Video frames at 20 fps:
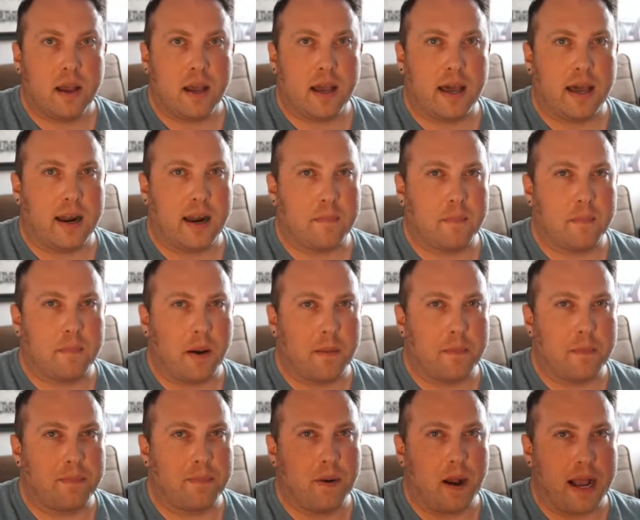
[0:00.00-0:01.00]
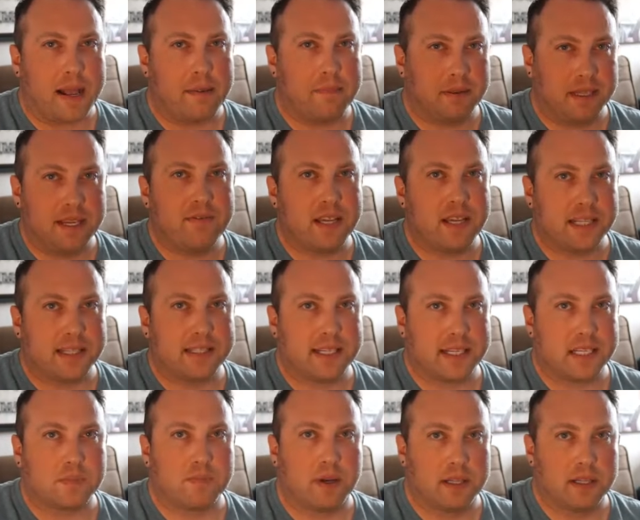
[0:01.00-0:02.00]
And I believe that's
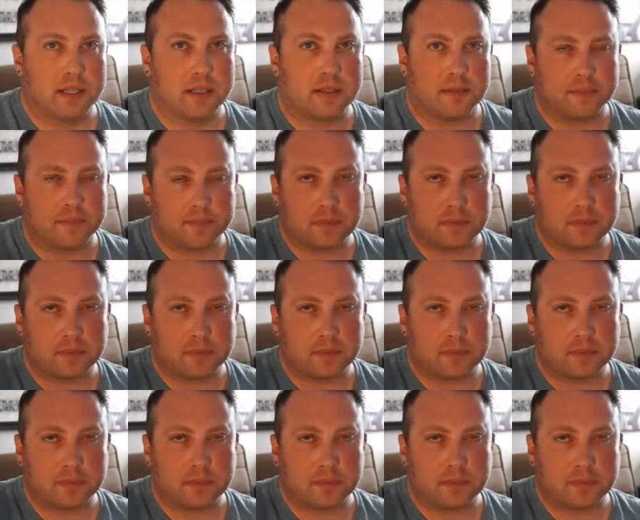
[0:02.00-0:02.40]
6 months